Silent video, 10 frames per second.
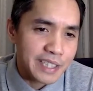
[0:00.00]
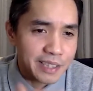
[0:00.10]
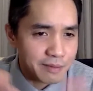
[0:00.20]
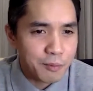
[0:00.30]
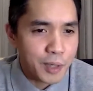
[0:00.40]

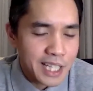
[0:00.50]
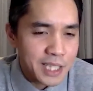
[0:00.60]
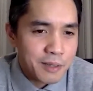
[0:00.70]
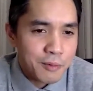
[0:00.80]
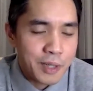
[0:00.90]
and
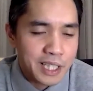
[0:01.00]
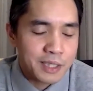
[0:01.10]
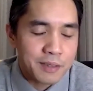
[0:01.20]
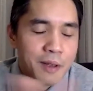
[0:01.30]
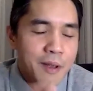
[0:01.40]

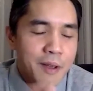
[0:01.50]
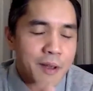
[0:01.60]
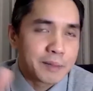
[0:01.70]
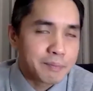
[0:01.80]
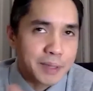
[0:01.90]

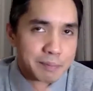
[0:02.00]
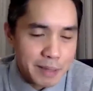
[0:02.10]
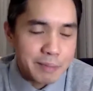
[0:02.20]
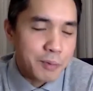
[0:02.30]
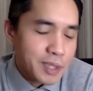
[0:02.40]
but
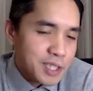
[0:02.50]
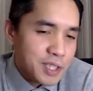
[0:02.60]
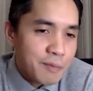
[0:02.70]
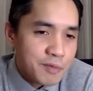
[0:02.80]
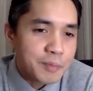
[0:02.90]
maybe what has
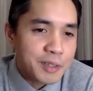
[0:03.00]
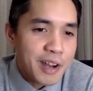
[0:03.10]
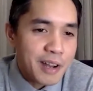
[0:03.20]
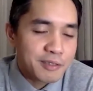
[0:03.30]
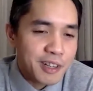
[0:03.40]
come from the
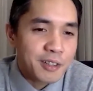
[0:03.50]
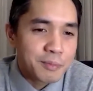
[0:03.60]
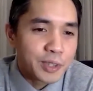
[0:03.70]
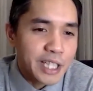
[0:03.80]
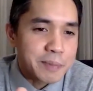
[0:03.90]
Dragon
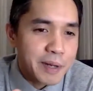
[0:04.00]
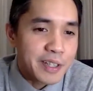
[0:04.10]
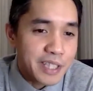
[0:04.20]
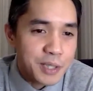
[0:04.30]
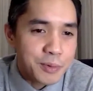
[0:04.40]
Boat
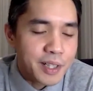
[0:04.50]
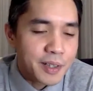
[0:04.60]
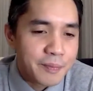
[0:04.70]
experience as well?